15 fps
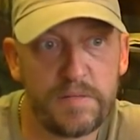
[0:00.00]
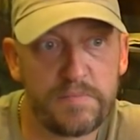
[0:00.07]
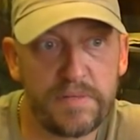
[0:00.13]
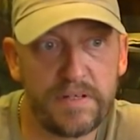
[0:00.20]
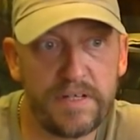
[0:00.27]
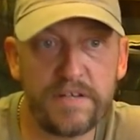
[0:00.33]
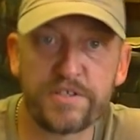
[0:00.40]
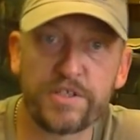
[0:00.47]

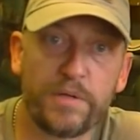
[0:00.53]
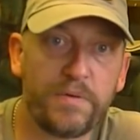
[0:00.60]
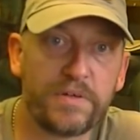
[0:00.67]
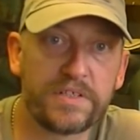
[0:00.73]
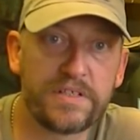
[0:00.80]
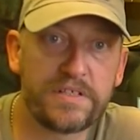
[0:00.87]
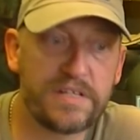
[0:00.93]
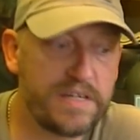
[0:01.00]
but yeah, stop
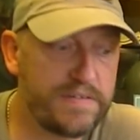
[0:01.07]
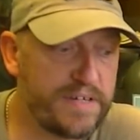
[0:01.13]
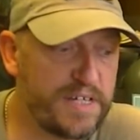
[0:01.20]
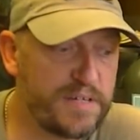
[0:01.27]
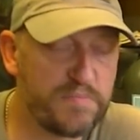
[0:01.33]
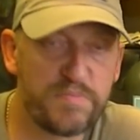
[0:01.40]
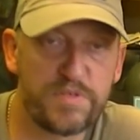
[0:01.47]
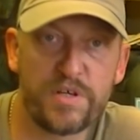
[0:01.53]
watching the
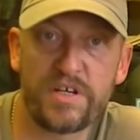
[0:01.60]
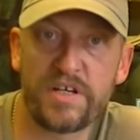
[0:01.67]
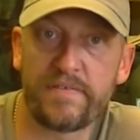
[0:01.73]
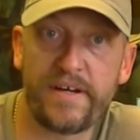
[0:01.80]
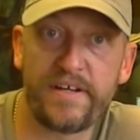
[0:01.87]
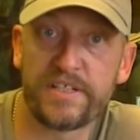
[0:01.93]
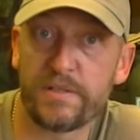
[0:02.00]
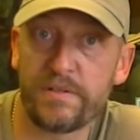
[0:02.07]
TV, turn the
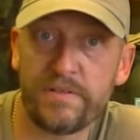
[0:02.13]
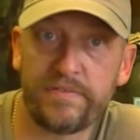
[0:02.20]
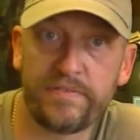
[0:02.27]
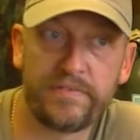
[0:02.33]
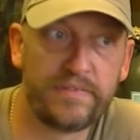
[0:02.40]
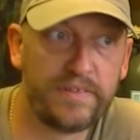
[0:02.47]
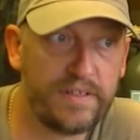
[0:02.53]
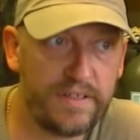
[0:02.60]
radio off,
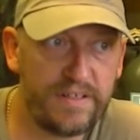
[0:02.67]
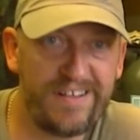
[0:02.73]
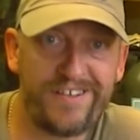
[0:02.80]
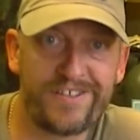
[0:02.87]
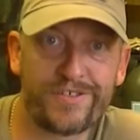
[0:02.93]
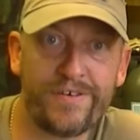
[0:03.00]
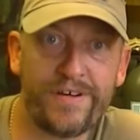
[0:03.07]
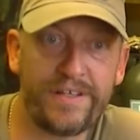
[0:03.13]
and
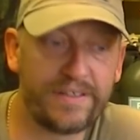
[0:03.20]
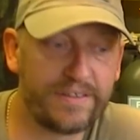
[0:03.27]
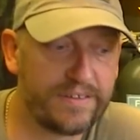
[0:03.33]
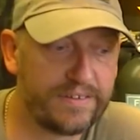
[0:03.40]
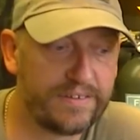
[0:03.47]
it's great.